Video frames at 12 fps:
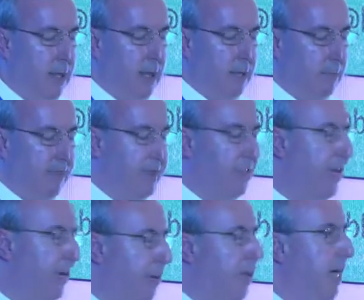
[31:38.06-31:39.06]
But for
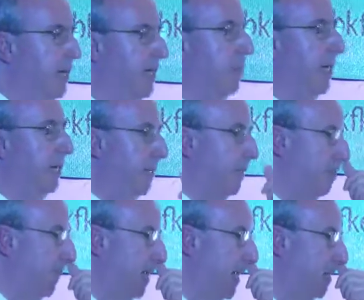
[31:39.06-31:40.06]
China, we estimate that the
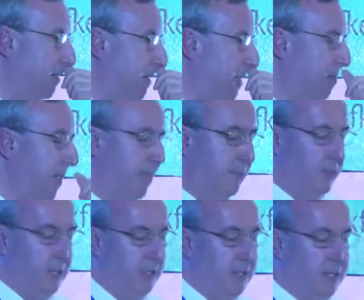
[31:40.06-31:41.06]
potential
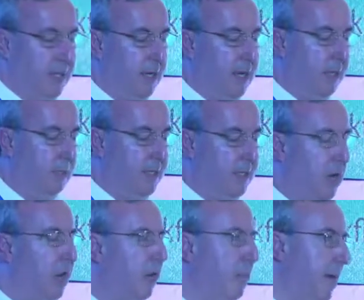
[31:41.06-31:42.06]
displacement across the economy as a
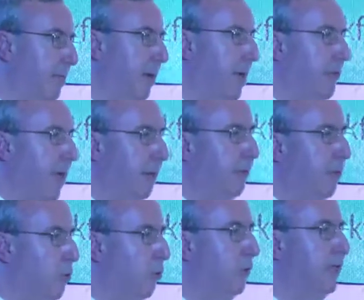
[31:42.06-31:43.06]
whole might be around a
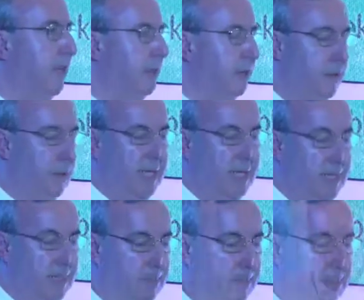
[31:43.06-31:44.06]
quarter,
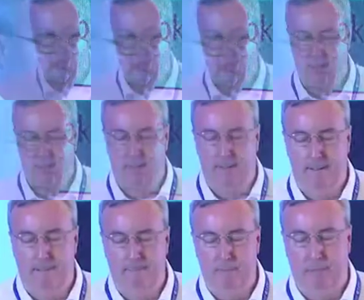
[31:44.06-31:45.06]
26%,
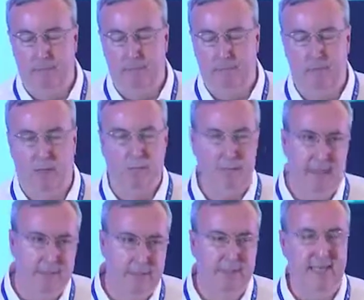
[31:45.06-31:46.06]

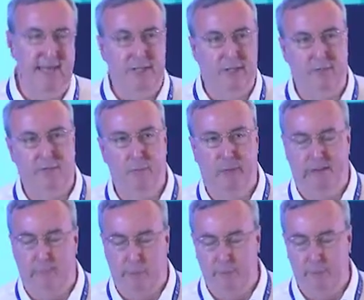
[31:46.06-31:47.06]
compared to potential of about 40%.